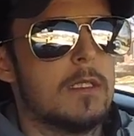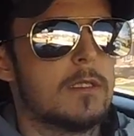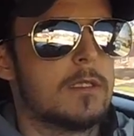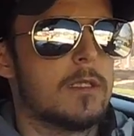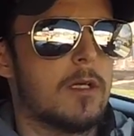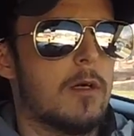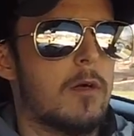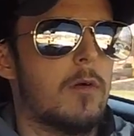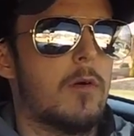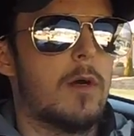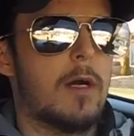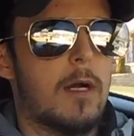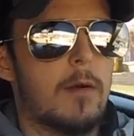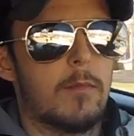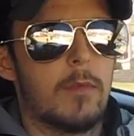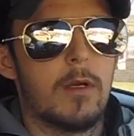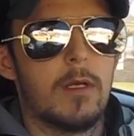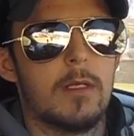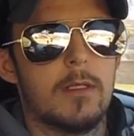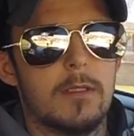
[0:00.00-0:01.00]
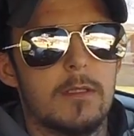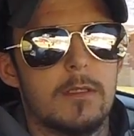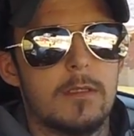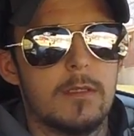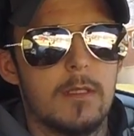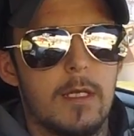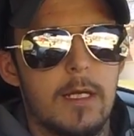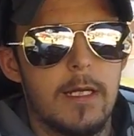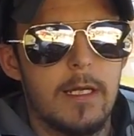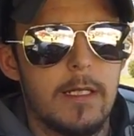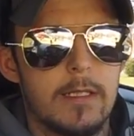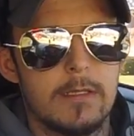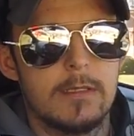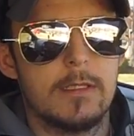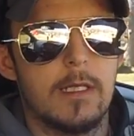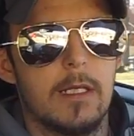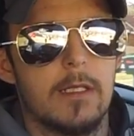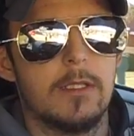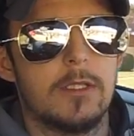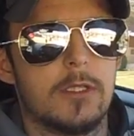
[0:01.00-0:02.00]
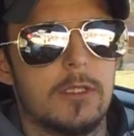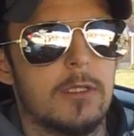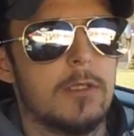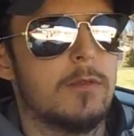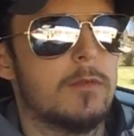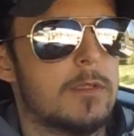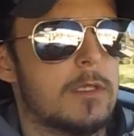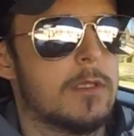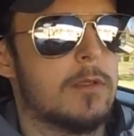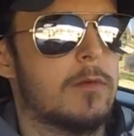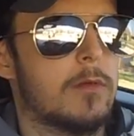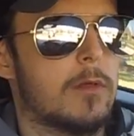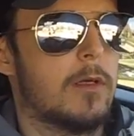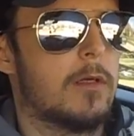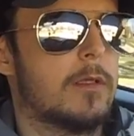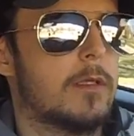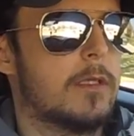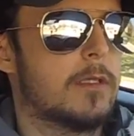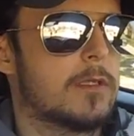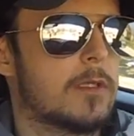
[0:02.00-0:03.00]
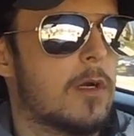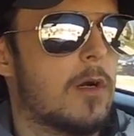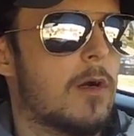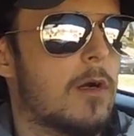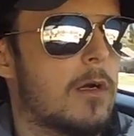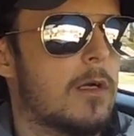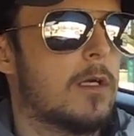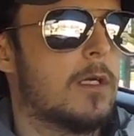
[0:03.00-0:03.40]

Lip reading: so I'm running a stage 2 tune on this car.